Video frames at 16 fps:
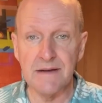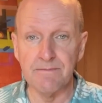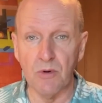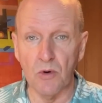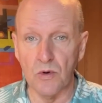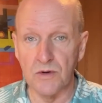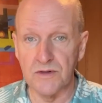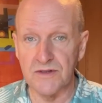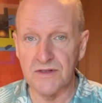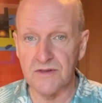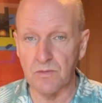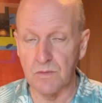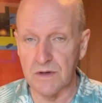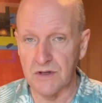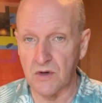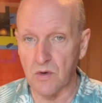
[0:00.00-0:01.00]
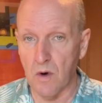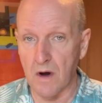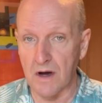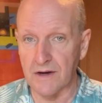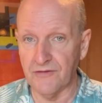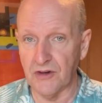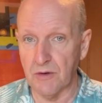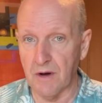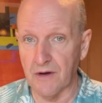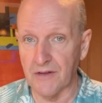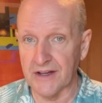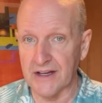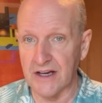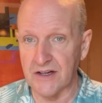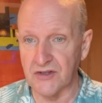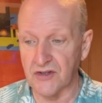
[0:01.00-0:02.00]
borders with quite a few other
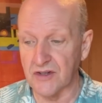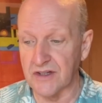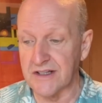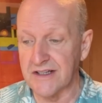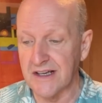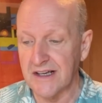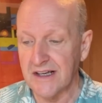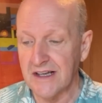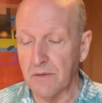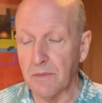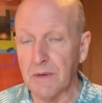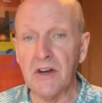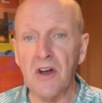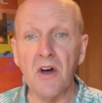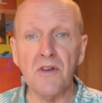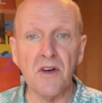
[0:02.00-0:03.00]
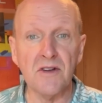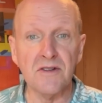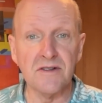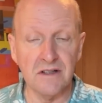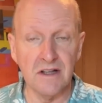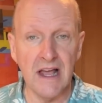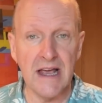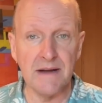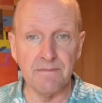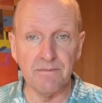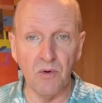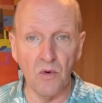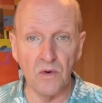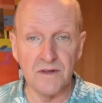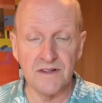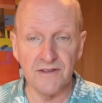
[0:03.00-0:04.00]
countries, we know those land
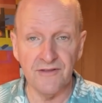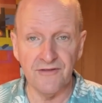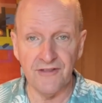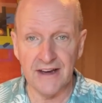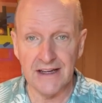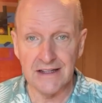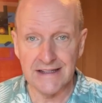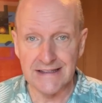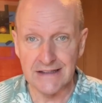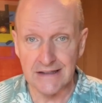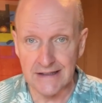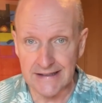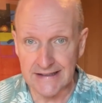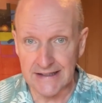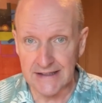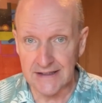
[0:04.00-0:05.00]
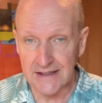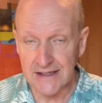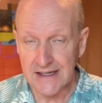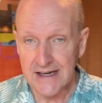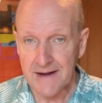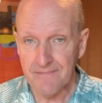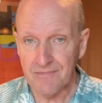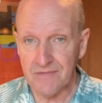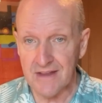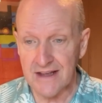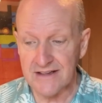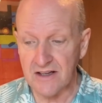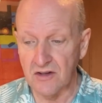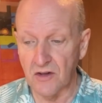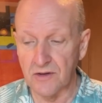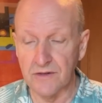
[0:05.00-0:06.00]
borders are fairly leaky, and there's a
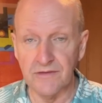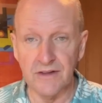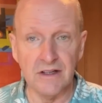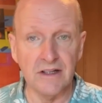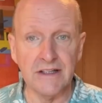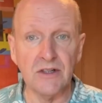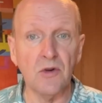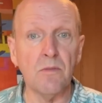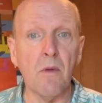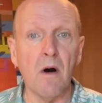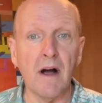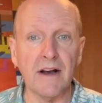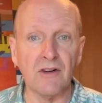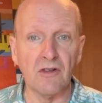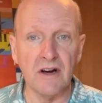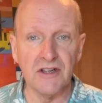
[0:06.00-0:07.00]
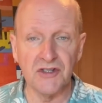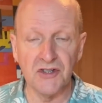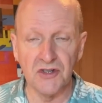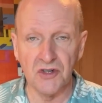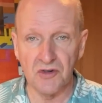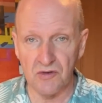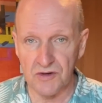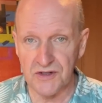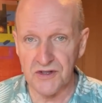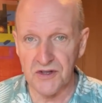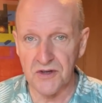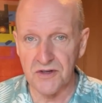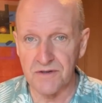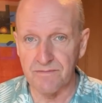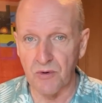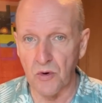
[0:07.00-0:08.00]
lot of illegal migration across
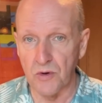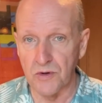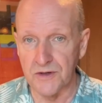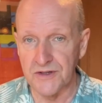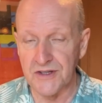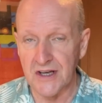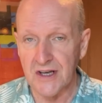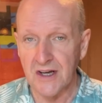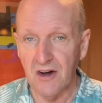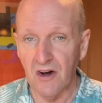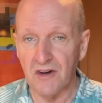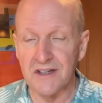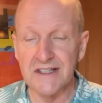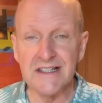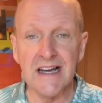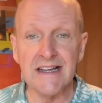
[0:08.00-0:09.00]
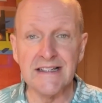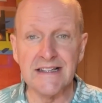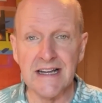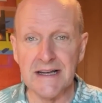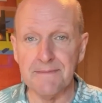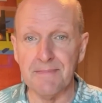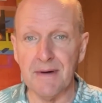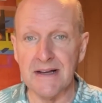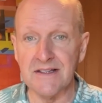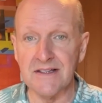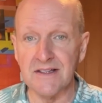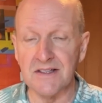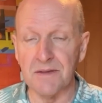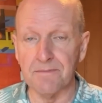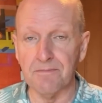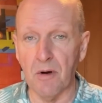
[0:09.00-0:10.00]
those borders. On a day-to-day basis,
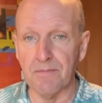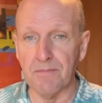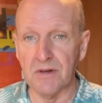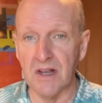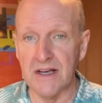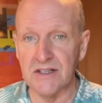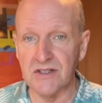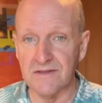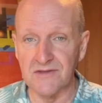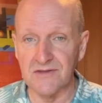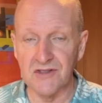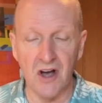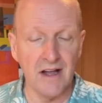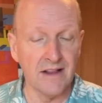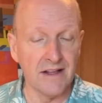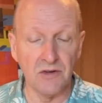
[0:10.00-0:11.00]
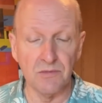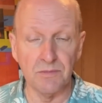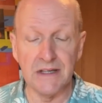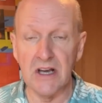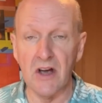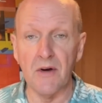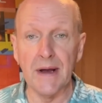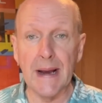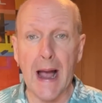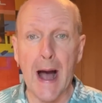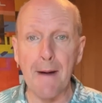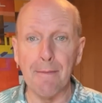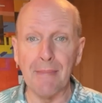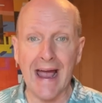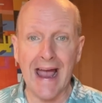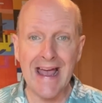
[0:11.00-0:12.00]
the population of Thailand will be going
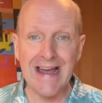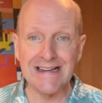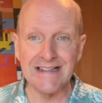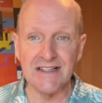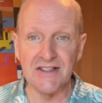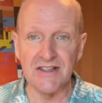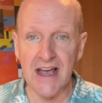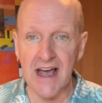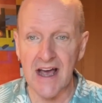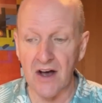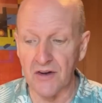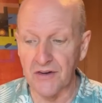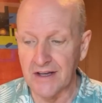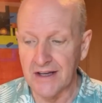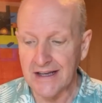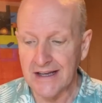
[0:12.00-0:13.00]
up and down.